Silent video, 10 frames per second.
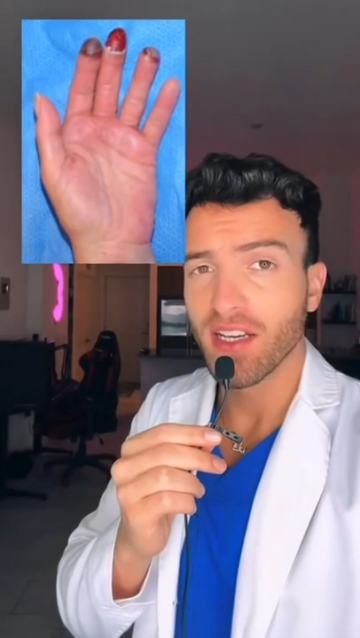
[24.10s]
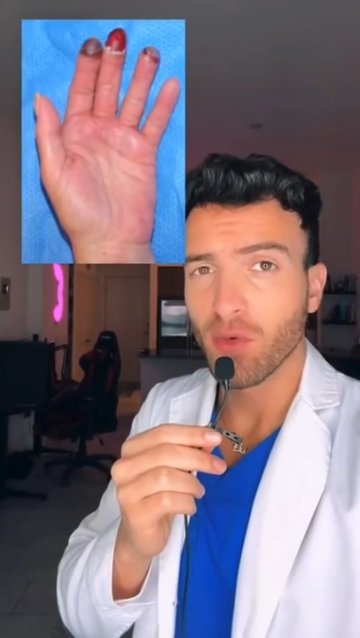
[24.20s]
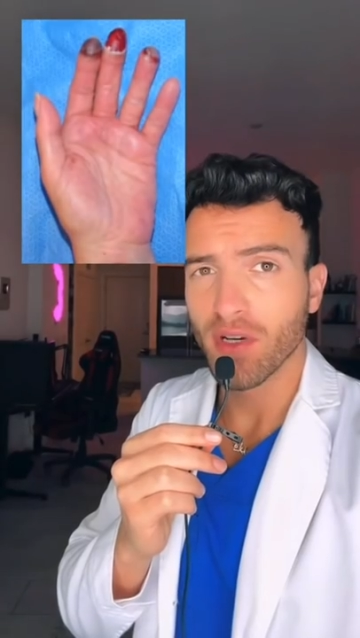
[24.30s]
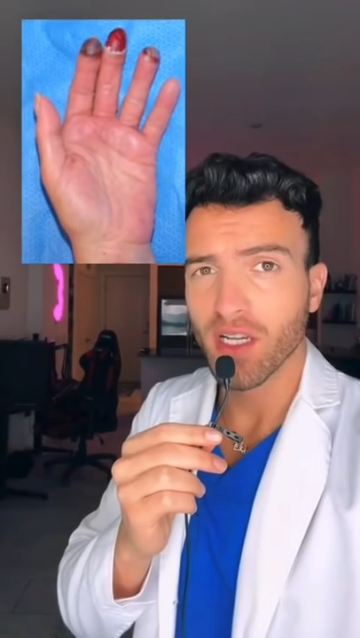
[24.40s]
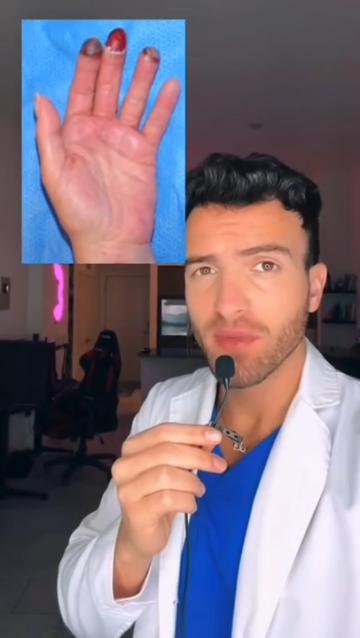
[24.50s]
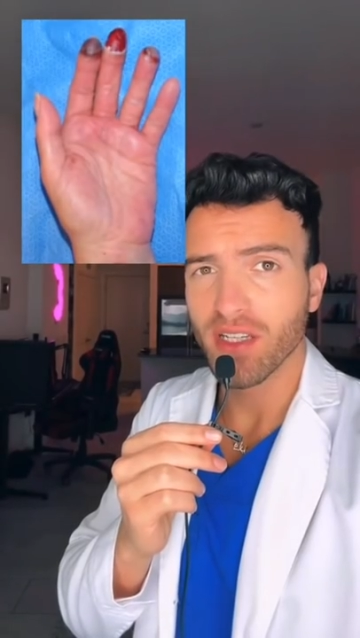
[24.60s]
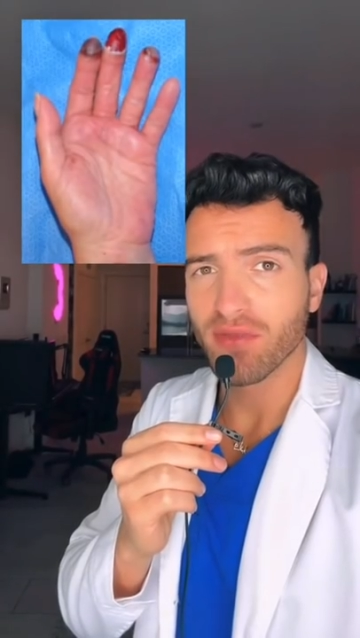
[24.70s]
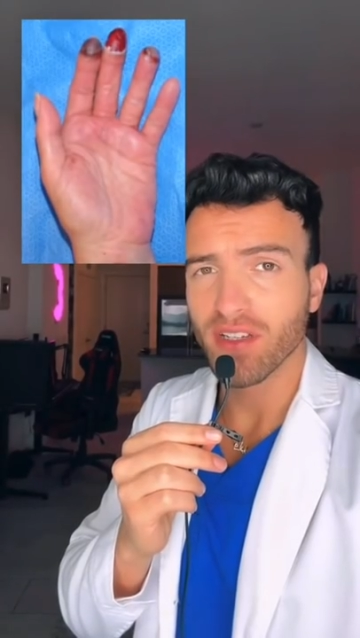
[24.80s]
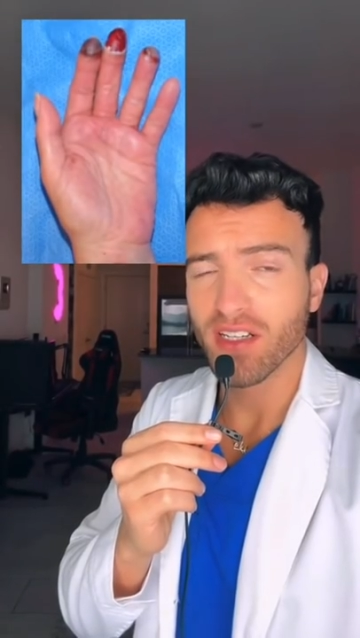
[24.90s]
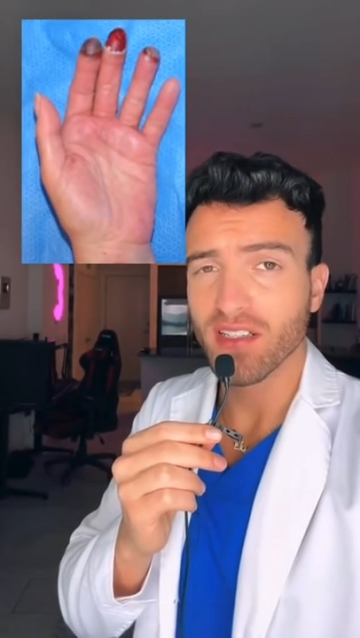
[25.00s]
Now, what
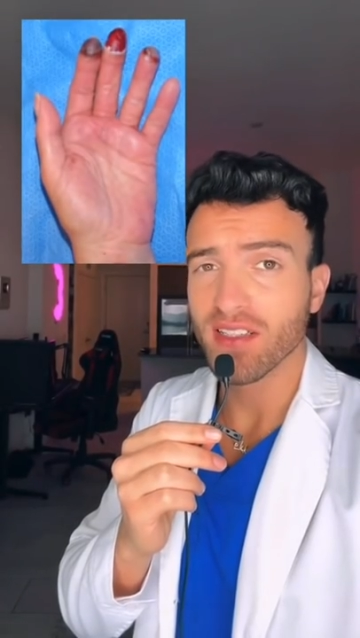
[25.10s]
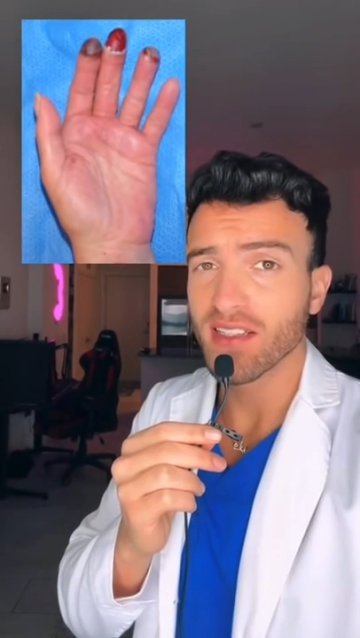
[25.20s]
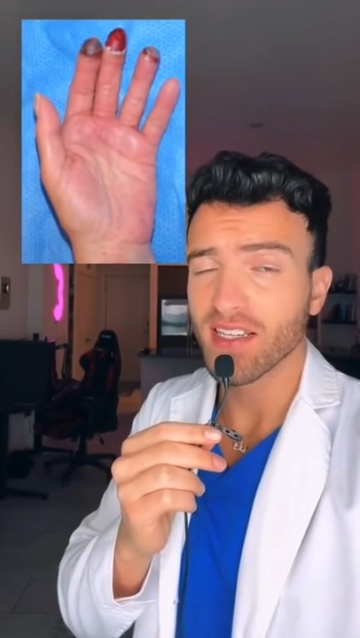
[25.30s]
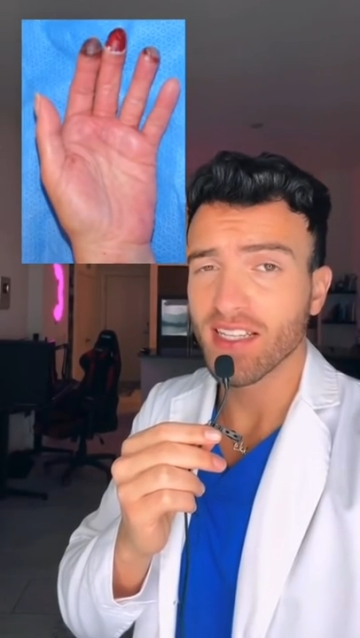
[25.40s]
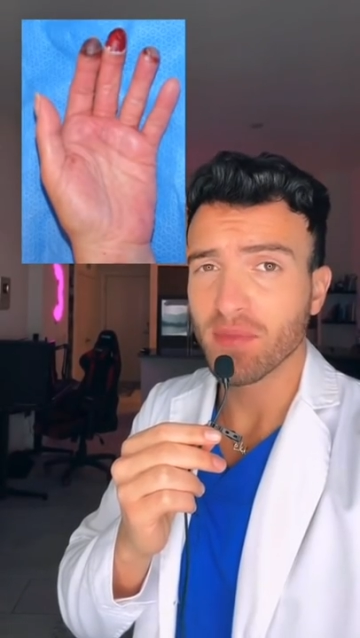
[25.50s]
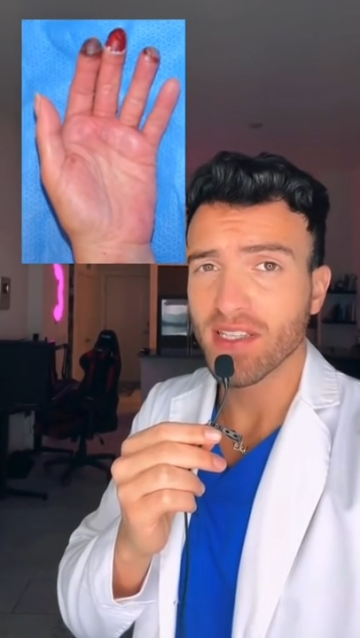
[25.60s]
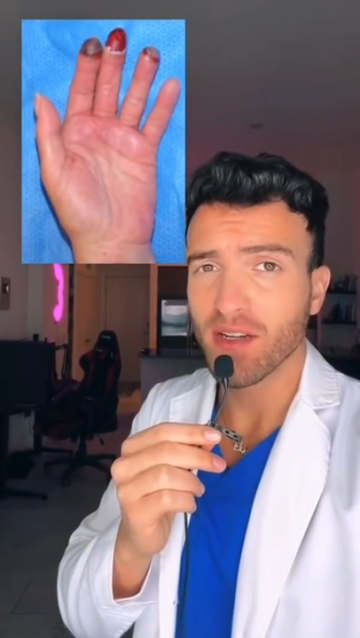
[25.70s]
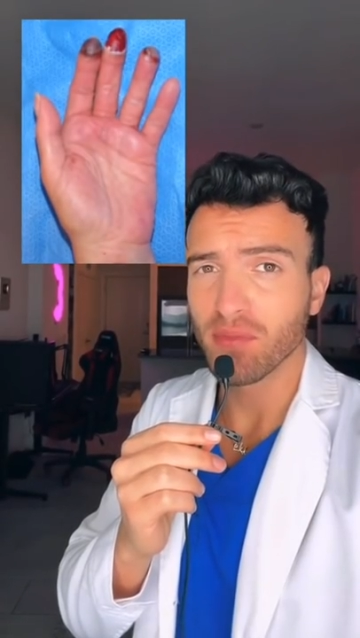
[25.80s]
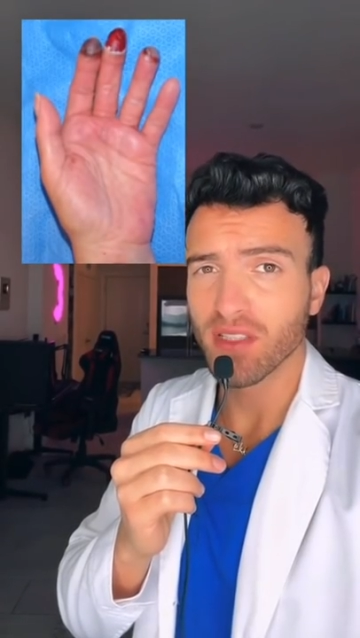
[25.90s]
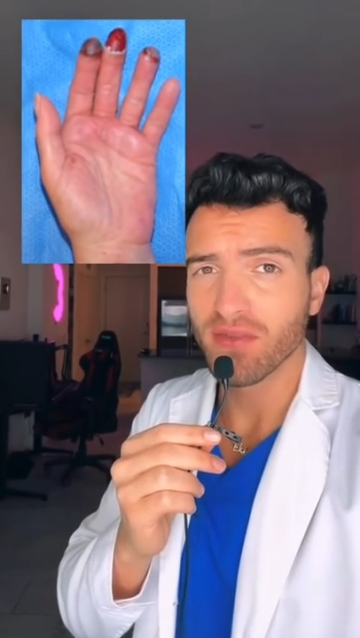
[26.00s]
epinephrine does is it clamps
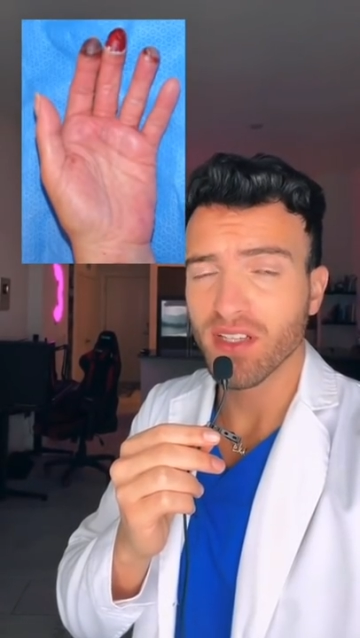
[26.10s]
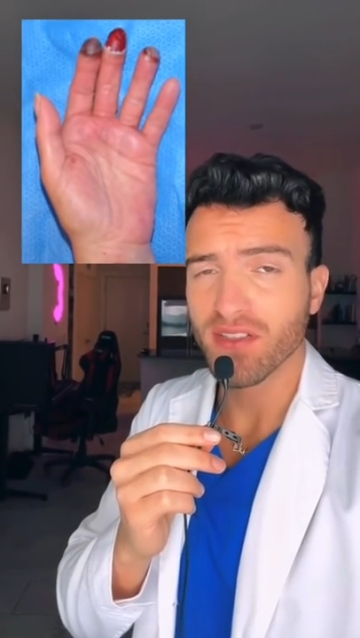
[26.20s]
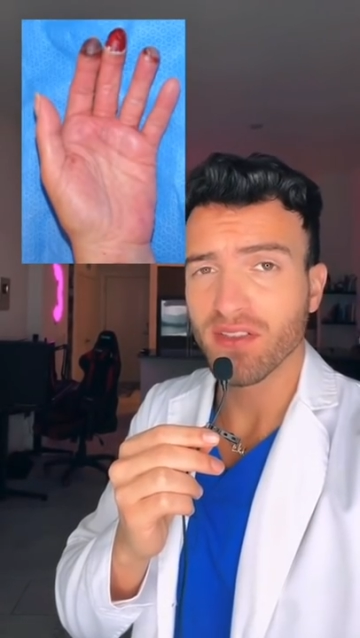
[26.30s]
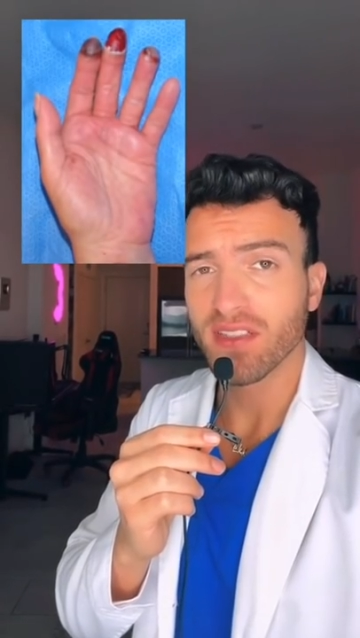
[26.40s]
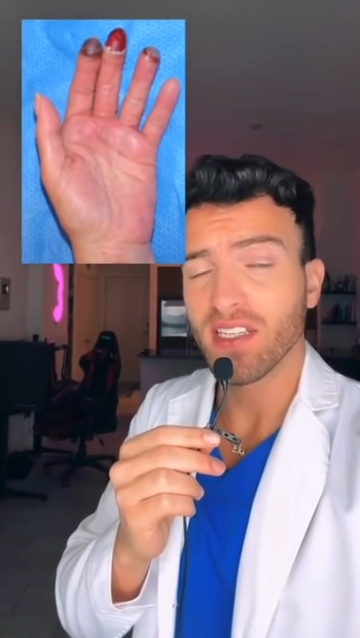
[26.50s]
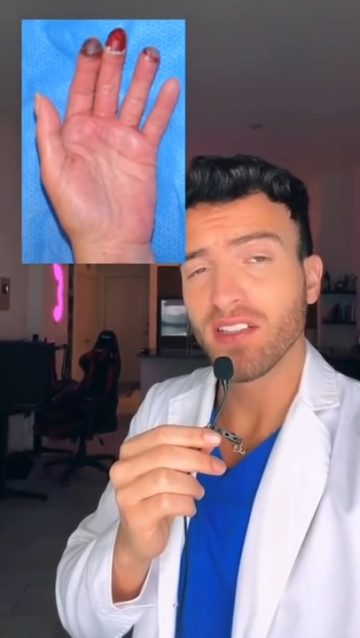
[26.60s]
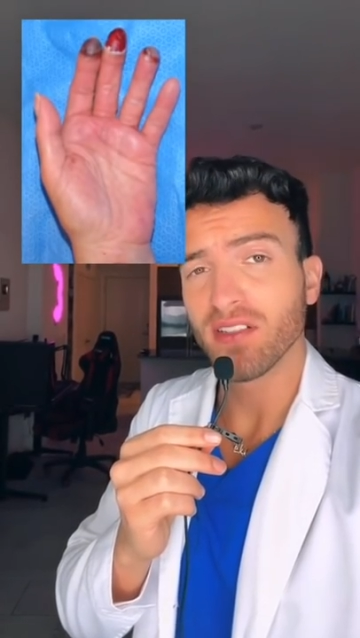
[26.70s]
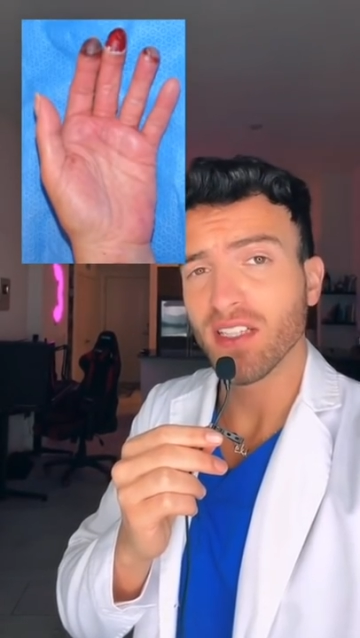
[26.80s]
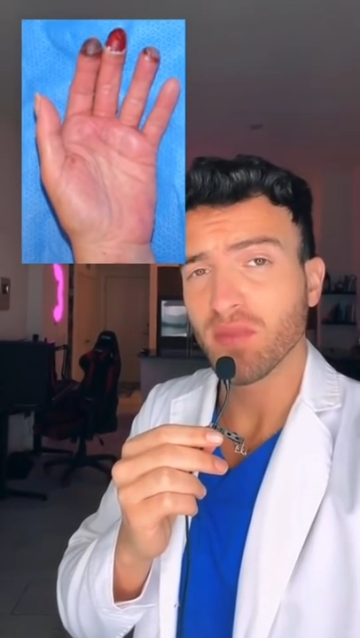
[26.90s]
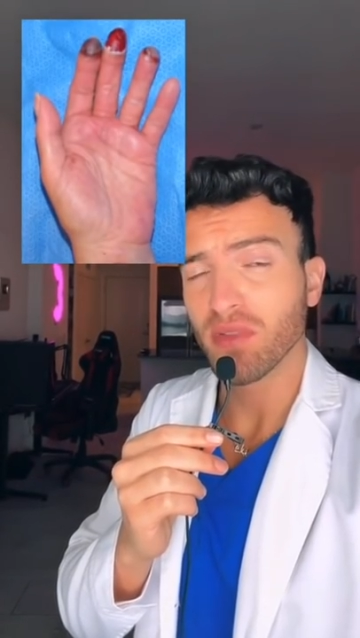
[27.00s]
down blood vessels, leading
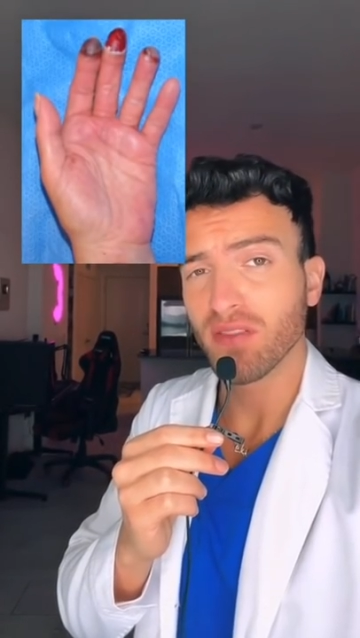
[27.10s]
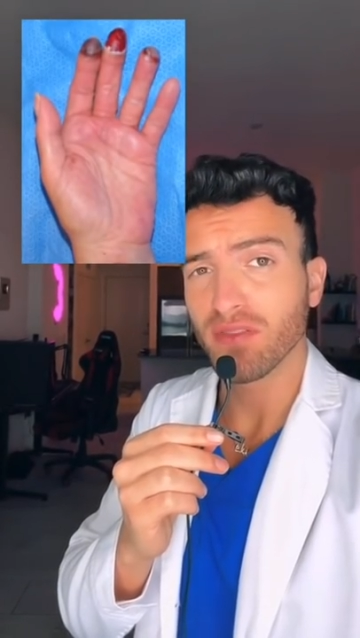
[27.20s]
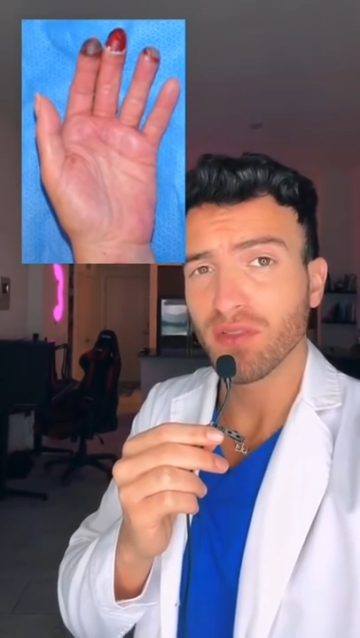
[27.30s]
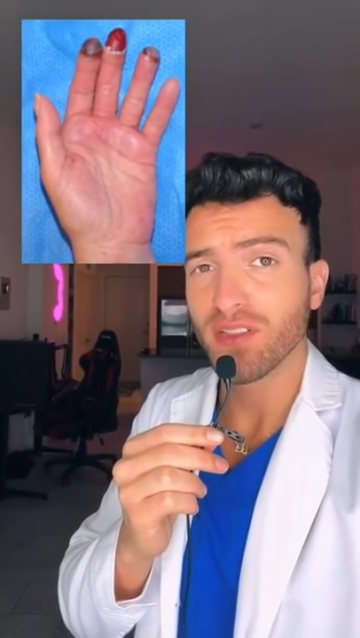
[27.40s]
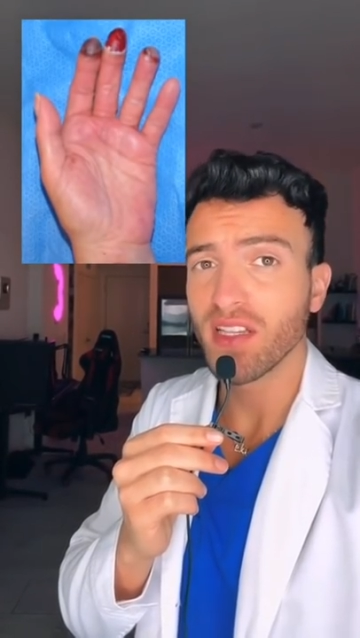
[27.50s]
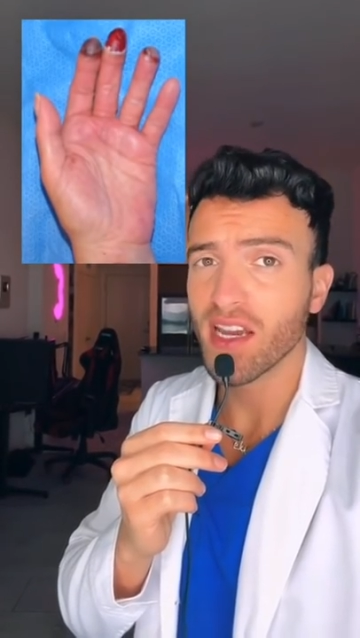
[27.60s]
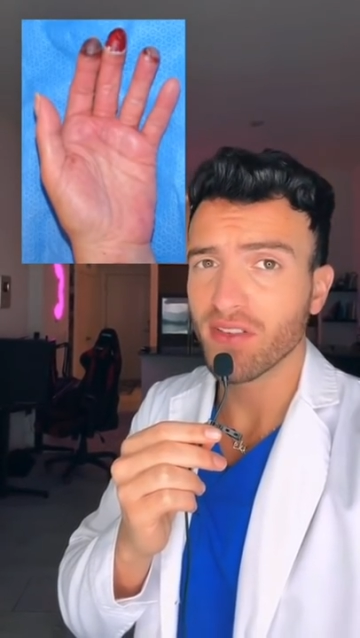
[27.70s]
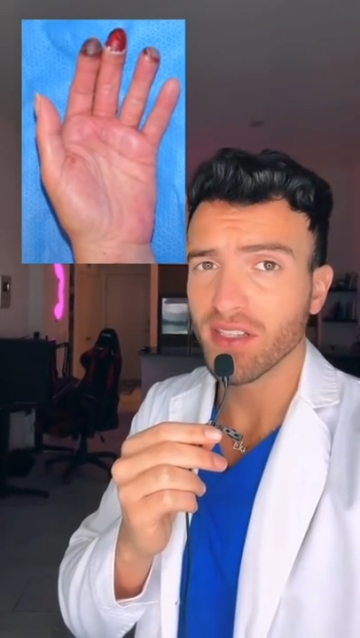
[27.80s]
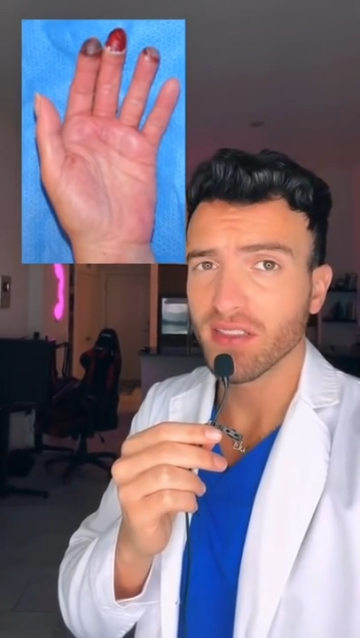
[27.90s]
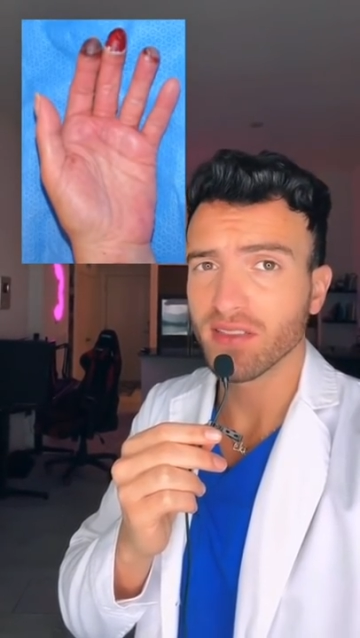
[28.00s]
to less blood flow to
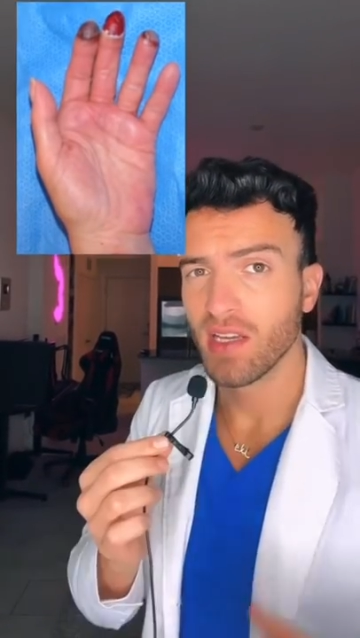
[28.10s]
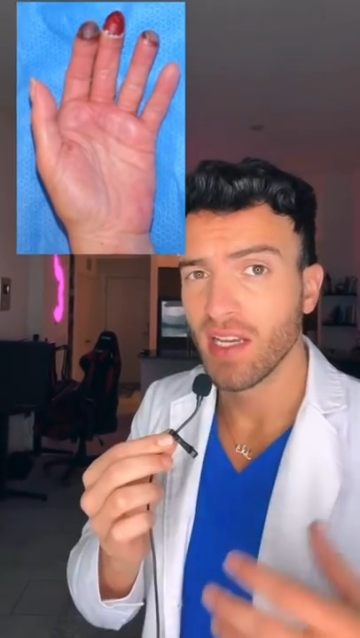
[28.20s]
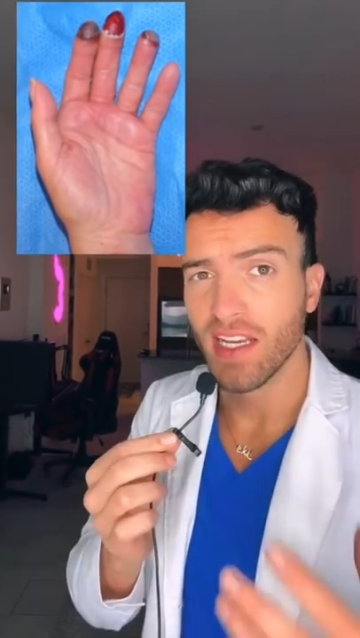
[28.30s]
the area.